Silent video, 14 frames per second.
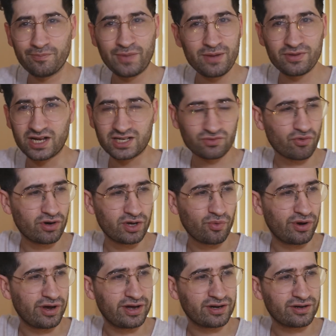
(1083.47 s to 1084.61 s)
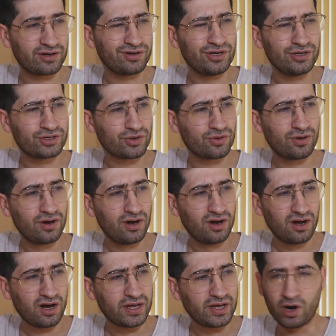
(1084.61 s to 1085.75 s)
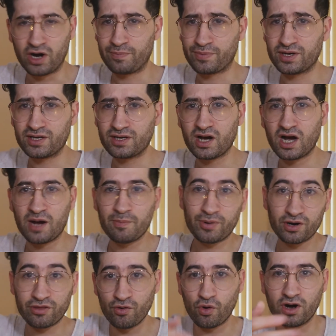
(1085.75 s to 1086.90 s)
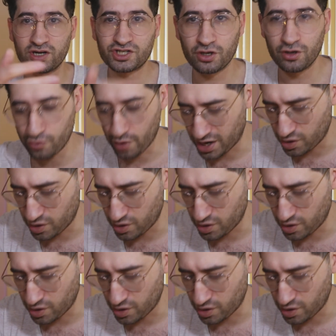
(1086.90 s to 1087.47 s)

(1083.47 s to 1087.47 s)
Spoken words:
maybe that's really weird and unusual. It might be, but I thought I'd show you